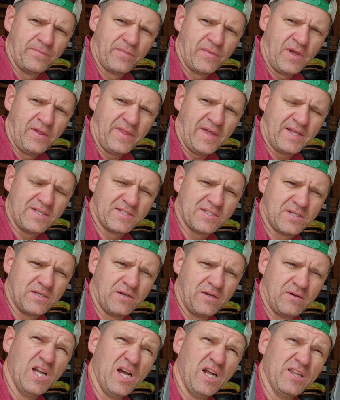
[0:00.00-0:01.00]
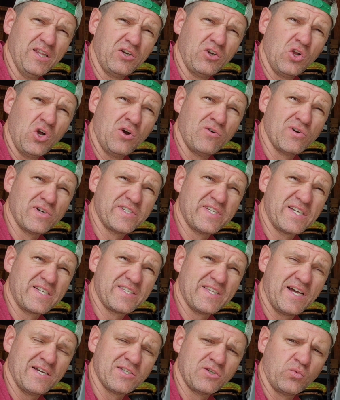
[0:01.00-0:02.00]
and that's a little over
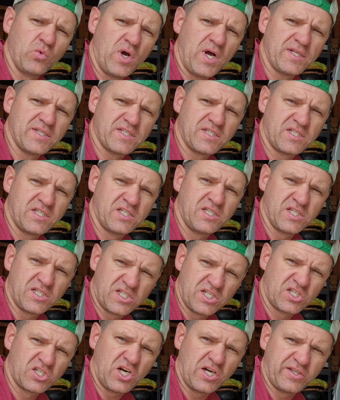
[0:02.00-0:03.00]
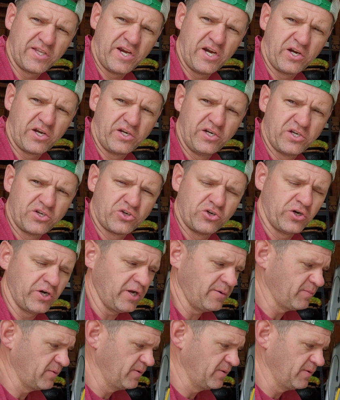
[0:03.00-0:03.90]
6,000 watts just to start the air conditioner up.